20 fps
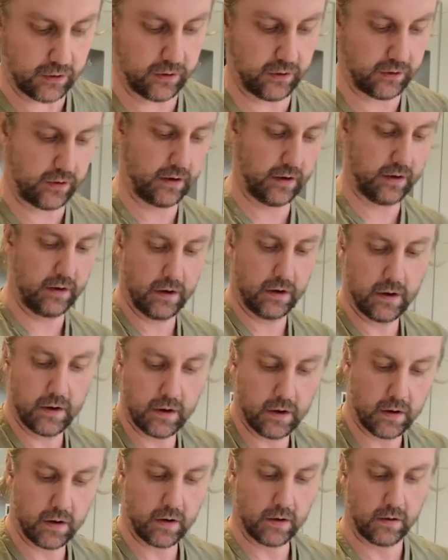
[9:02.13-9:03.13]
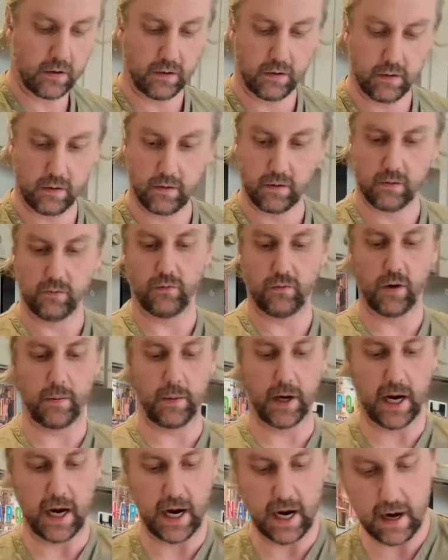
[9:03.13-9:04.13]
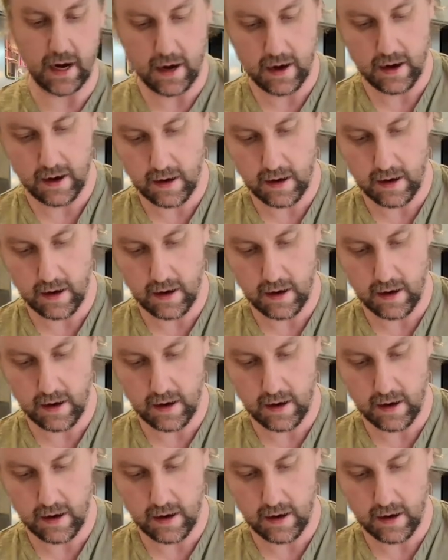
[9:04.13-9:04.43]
just rub it in.